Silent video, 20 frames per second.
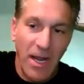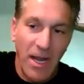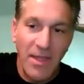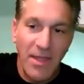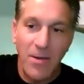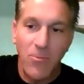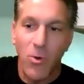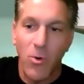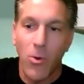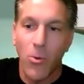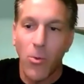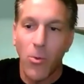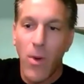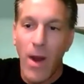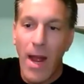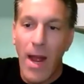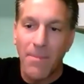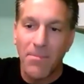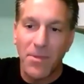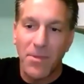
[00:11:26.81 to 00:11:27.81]
And then we'll
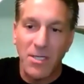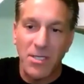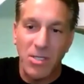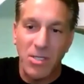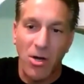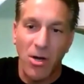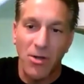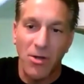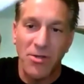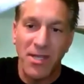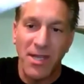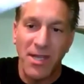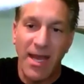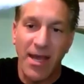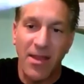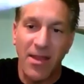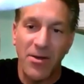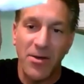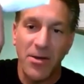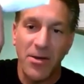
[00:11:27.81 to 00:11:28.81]
wrap this all
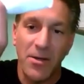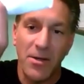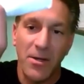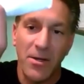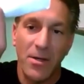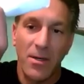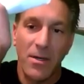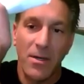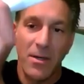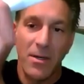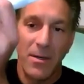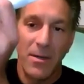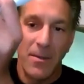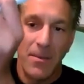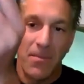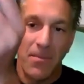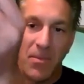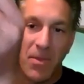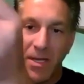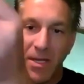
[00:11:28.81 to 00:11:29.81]
together
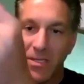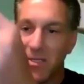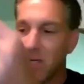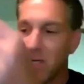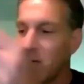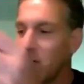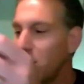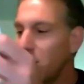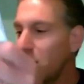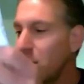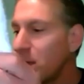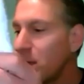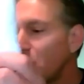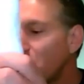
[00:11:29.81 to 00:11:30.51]
like so,